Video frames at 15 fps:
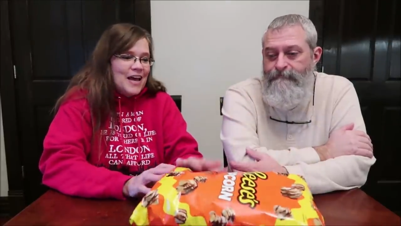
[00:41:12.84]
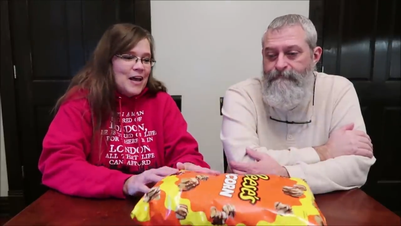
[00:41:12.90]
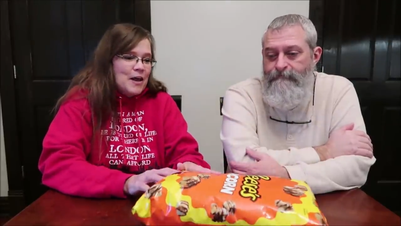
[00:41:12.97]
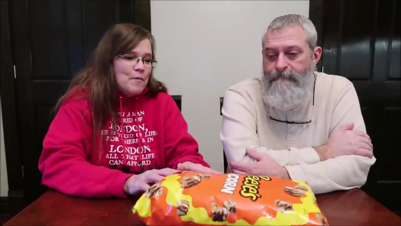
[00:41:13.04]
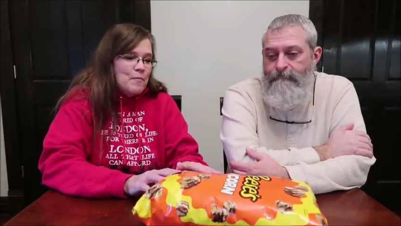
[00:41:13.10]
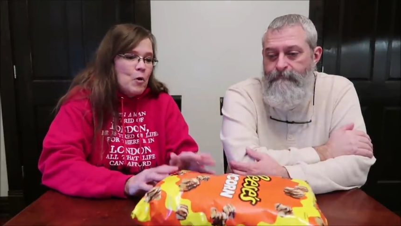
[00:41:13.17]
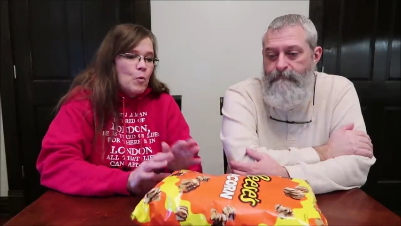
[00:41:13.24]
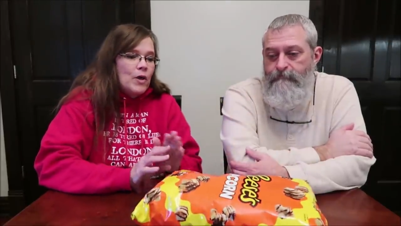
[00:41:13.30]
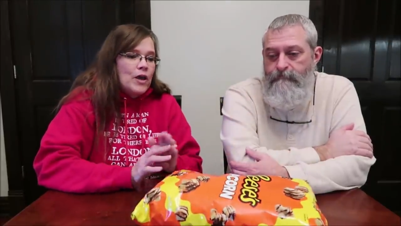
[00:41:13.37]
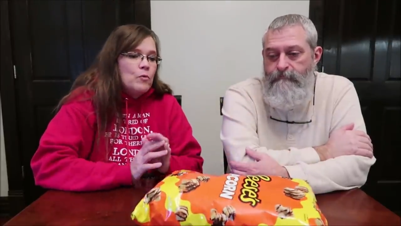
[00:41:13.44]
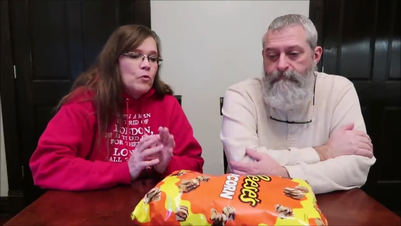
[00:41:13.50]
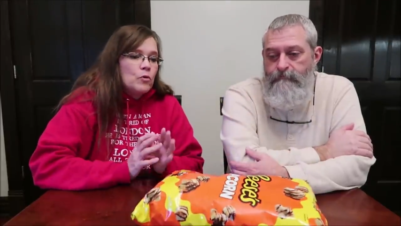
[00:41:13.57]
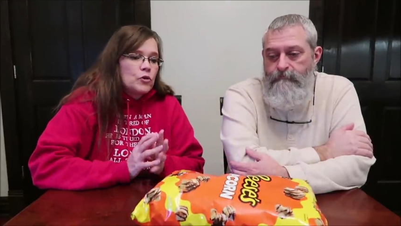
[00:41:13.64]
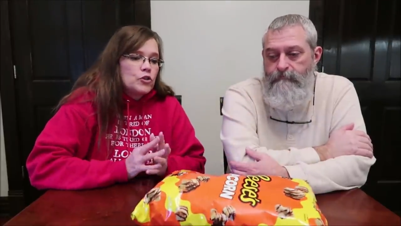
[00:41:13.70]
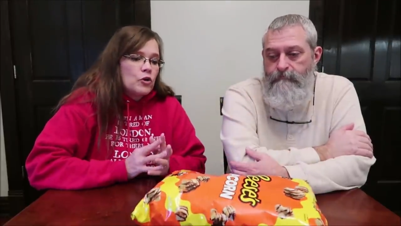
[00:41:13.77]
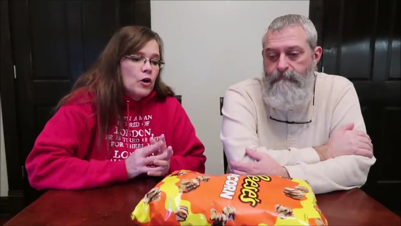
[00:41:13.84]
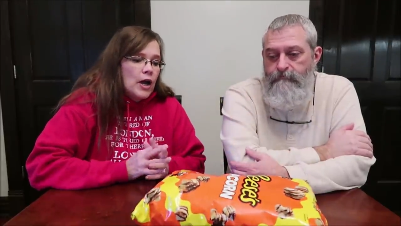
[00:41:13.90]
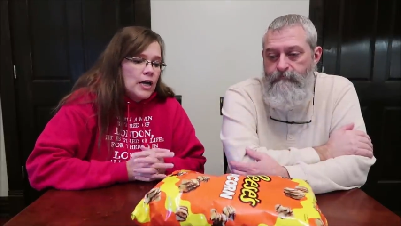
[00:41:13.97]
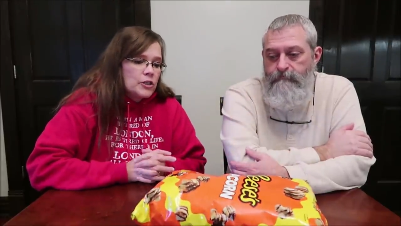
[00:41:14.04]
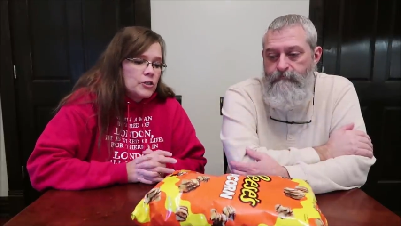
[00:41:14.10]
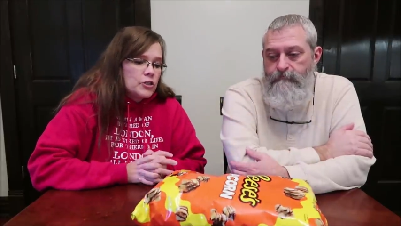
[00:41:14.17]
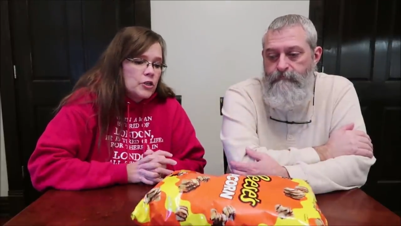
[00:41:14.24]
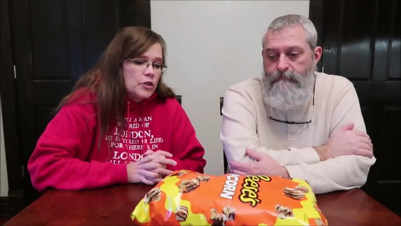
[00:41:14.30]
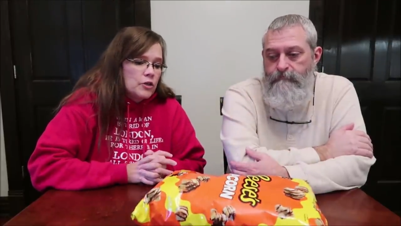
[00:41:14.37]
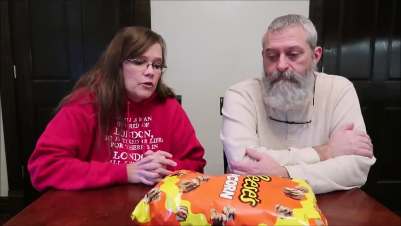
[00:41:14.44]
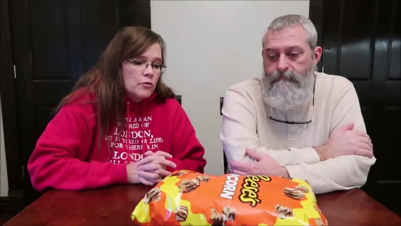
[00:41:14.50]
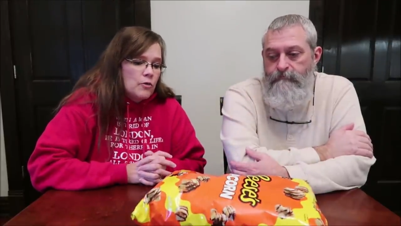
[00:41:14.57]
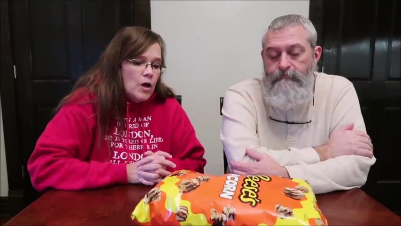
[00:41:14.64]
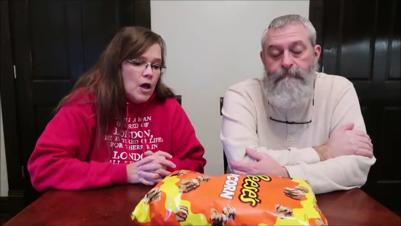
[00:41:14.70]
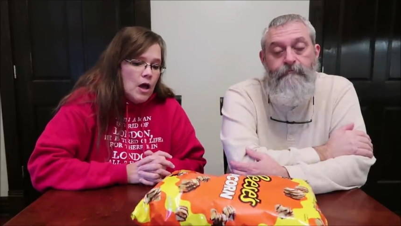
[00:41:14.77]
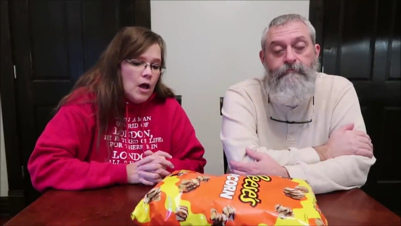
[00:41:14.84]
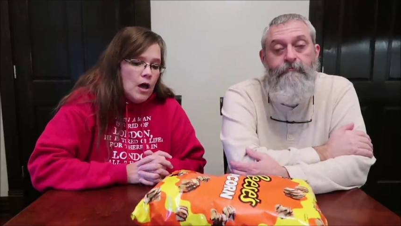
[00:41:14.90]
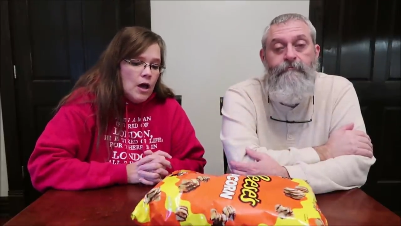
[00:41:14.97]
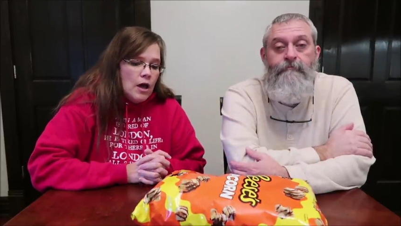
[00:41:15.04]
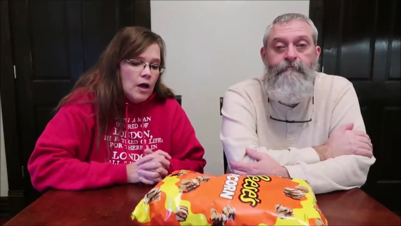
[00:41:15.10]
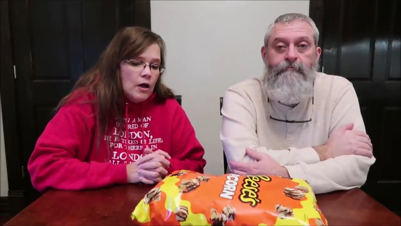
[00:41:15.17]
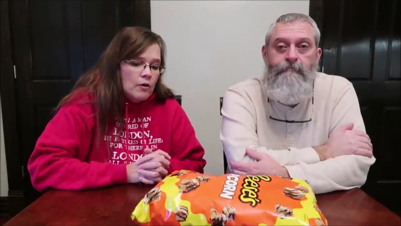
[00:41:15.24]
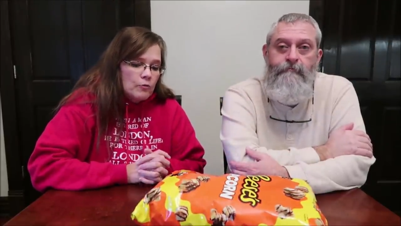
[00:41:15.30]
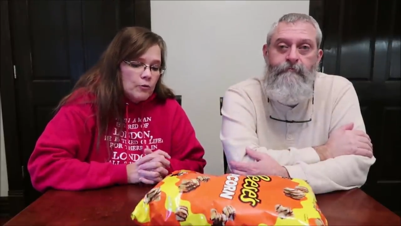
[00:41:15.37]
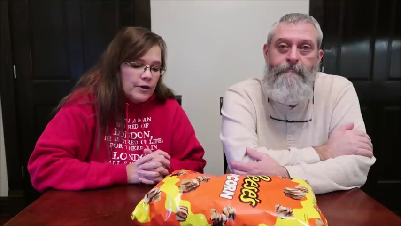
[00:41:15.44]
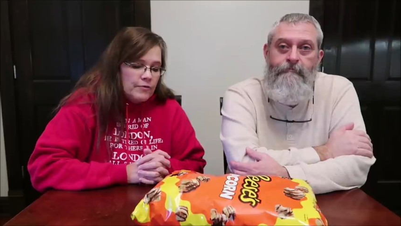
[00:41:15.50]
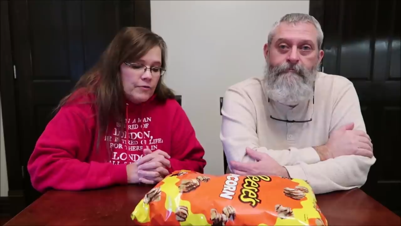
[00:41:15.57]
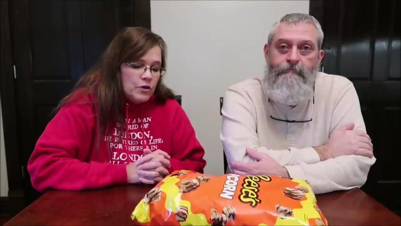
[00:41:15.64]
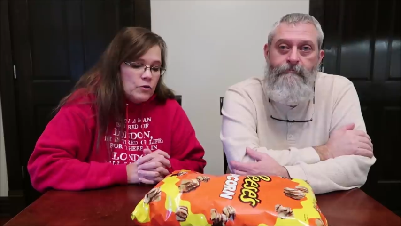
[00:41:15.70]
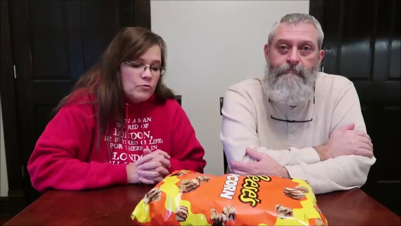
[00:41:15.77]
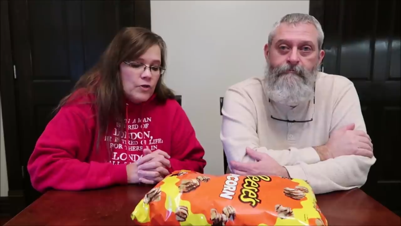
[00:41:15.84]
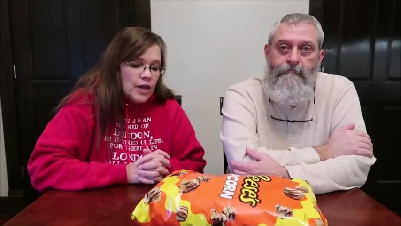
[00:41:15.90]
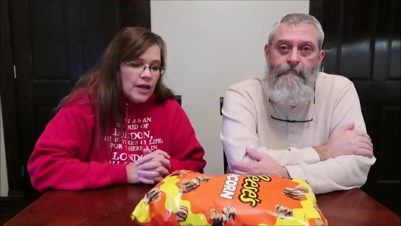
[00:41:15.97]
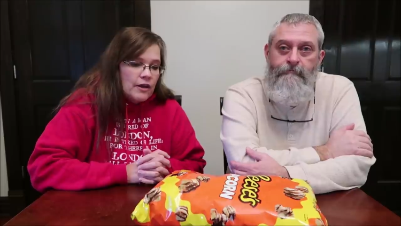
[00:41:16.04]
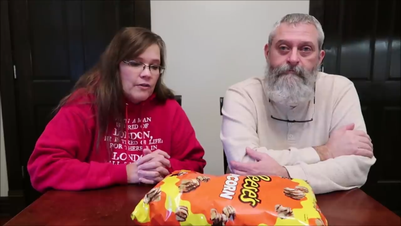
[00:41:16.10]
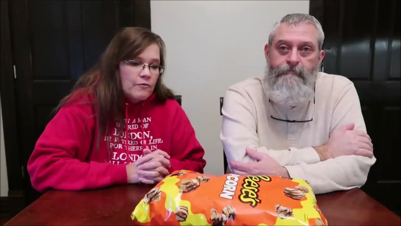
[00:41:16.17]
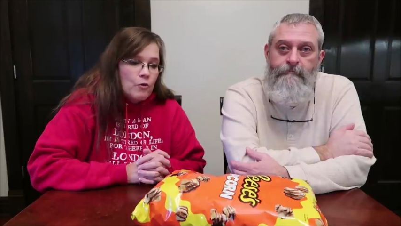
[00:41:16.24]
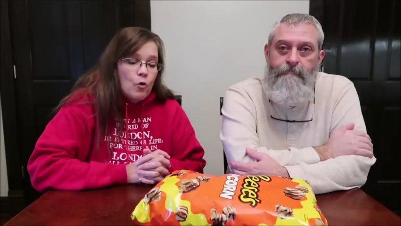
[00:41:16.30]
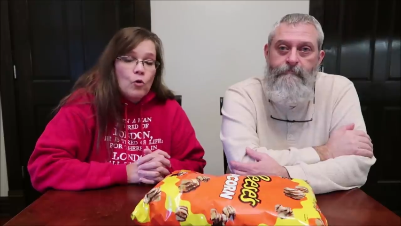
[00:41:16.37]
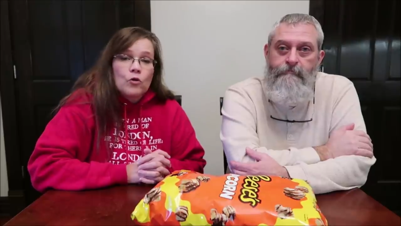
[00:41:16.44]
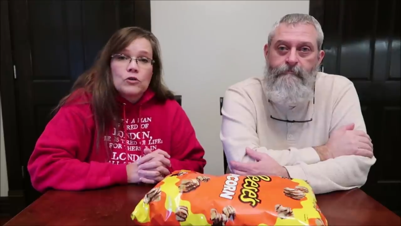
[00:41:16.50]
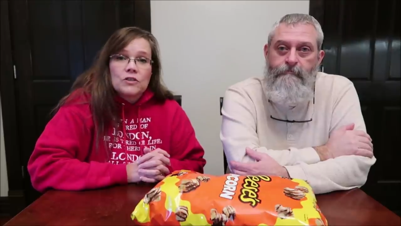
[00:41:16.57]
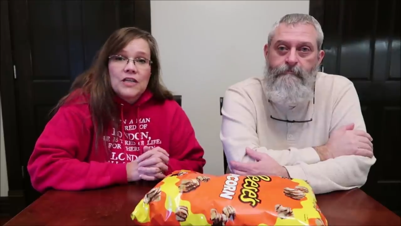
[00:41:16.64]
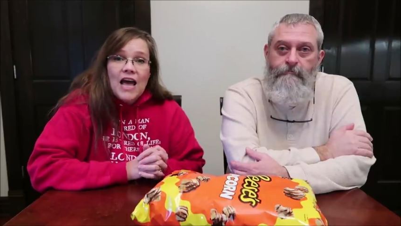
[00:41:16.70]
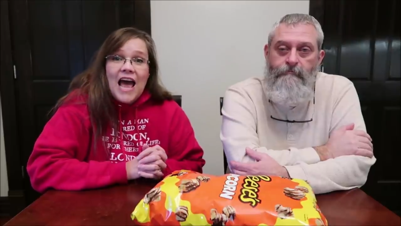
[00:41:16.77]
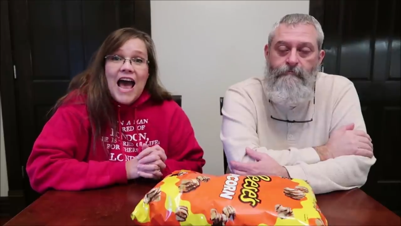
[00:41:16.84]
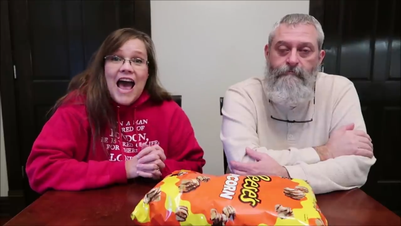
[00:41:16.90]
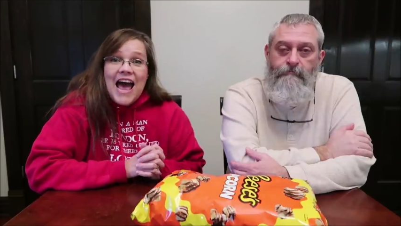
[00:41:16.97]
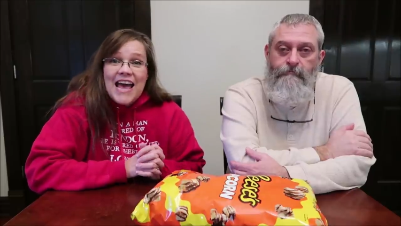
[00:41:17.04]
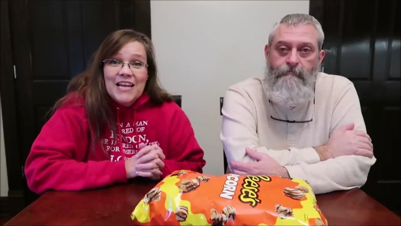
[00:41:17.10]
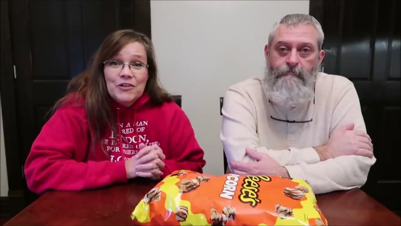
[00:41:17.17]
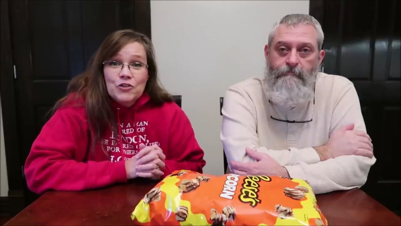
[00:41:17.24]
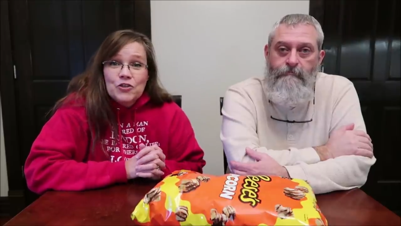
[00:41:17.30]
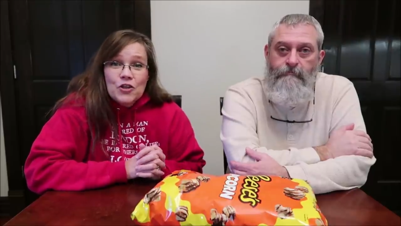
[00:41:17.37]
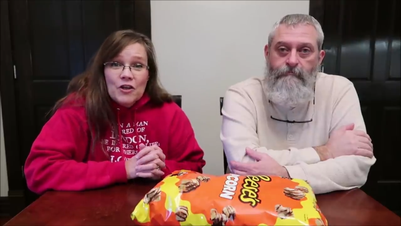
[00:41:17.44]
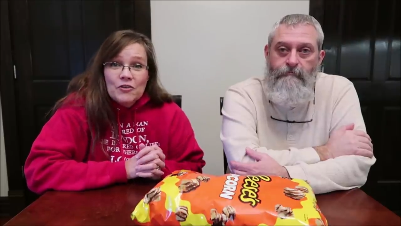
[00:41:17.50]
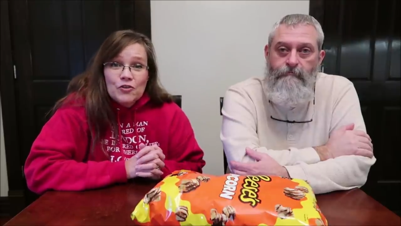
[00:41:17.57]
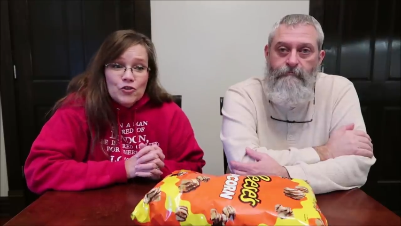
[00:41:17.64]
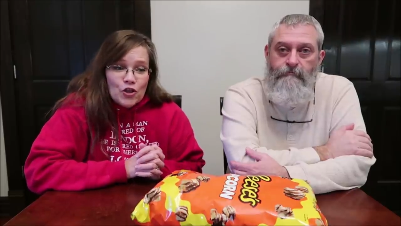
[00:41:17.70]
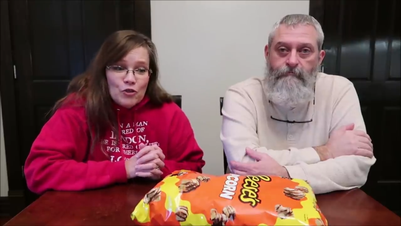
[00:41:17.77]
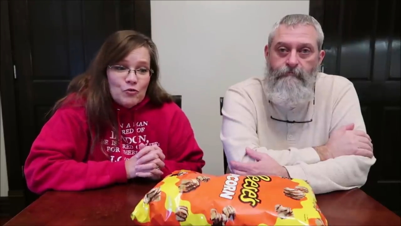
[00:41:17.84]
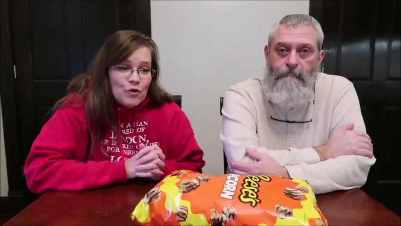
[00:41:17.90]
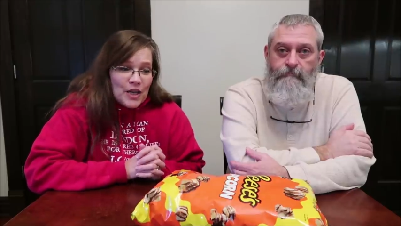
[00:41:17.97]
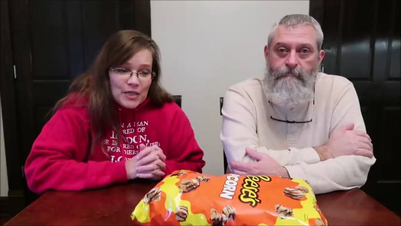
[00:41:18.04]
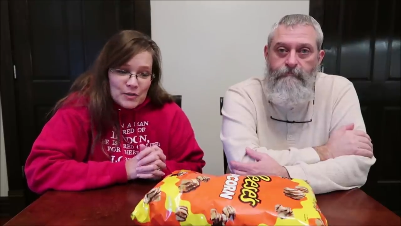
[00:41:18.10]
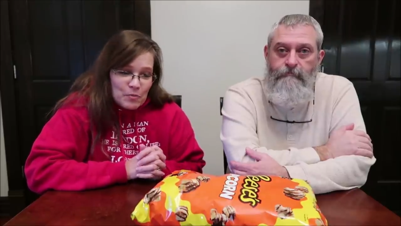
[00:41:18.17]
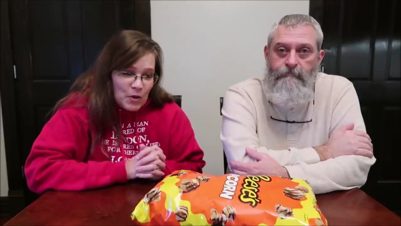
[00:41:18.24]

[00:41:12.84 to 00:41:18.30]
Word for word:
Speaker 1: us. We will try to review that, of course, as soon as